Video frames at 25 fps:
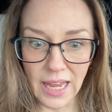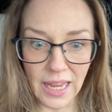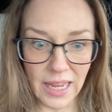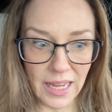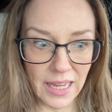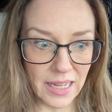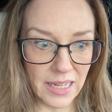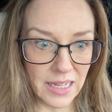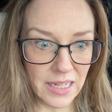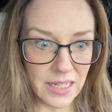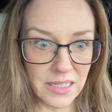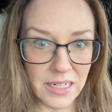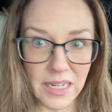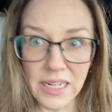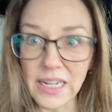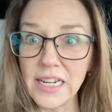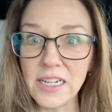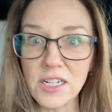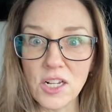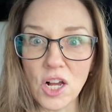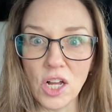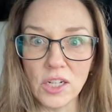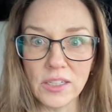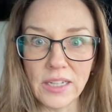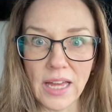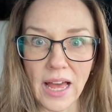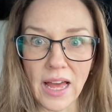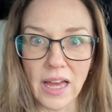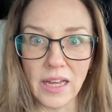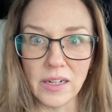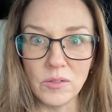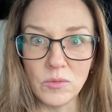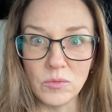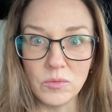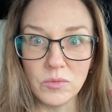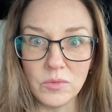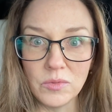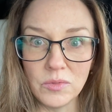and I need to call
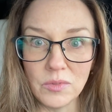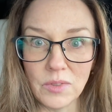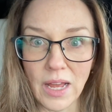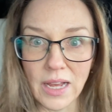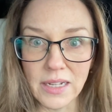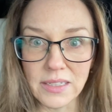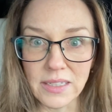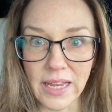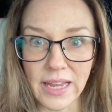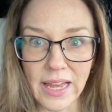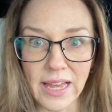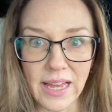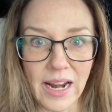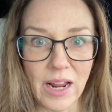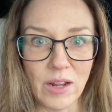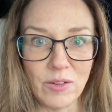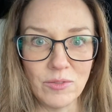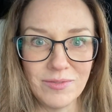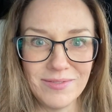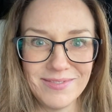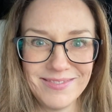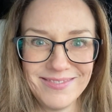Dad as I head out.